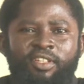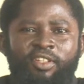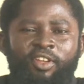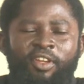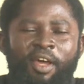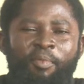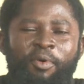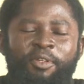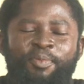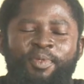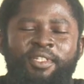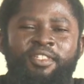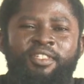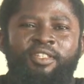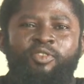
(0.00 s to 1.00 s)
in other words,
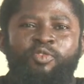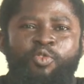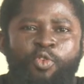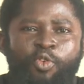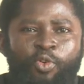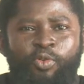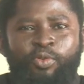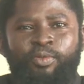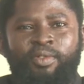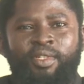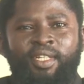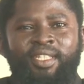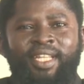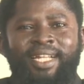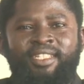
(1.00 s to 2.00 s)
means look.
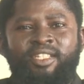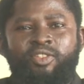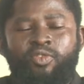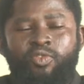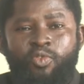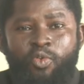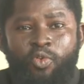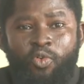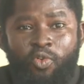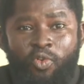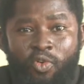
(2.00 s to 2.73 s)
That is look,